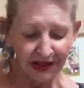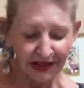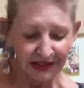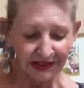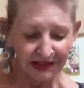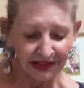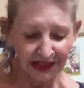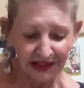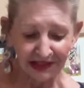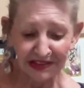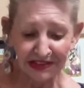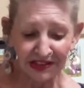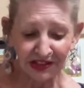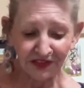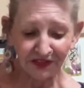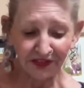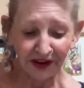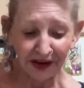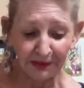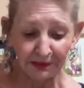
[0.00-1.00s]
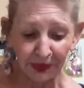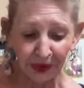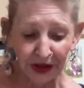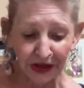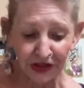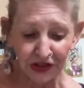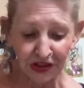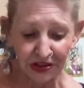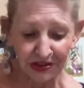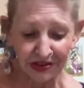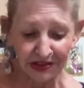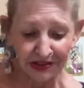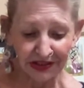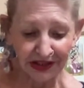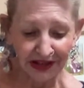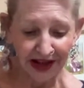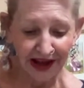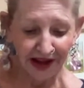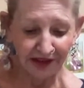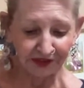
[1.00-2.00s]
Sensing vibrations
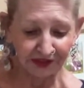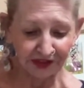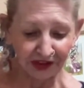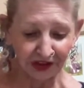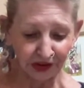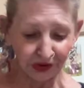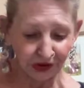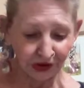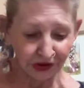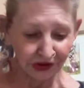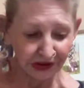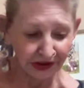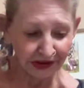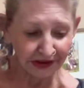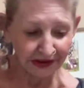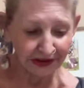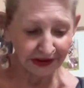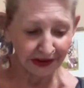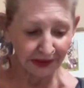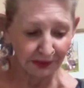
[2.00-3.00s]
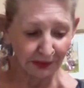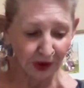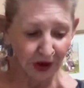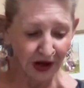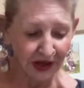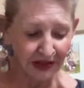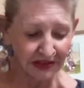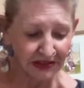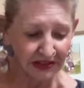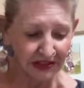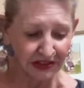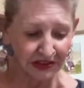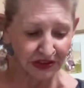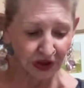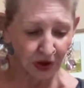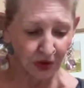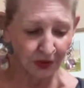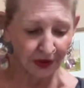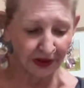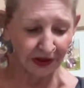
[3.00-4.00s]
and having a Kundalini process
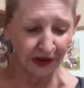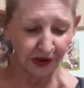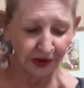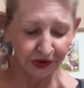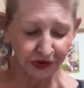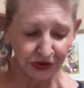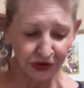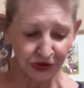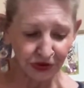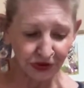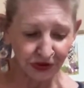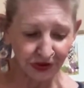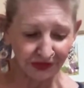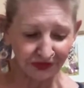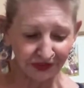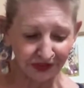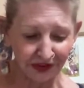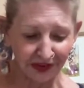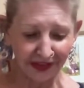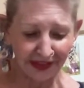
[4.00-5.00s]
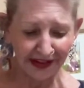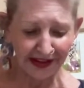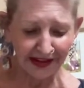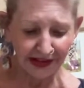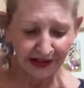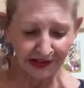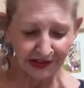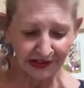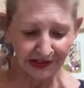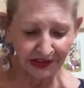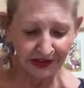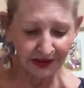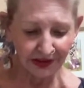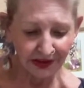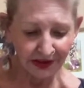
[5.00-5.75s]
going are two different things.